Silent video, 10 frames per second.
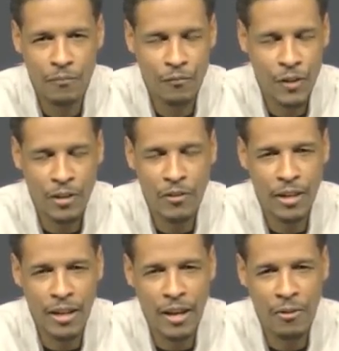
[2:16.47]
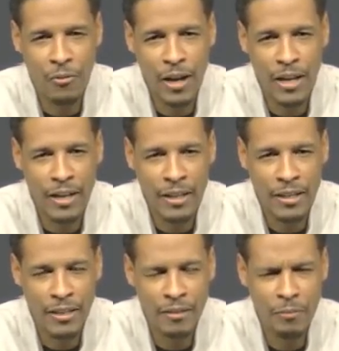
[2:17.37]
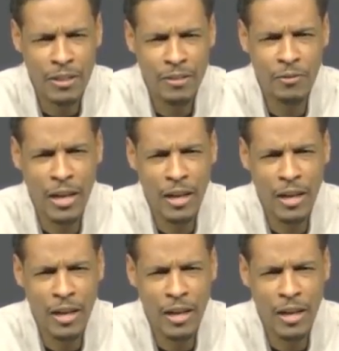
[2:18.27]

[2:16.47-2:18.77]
figuring out a way, I believe we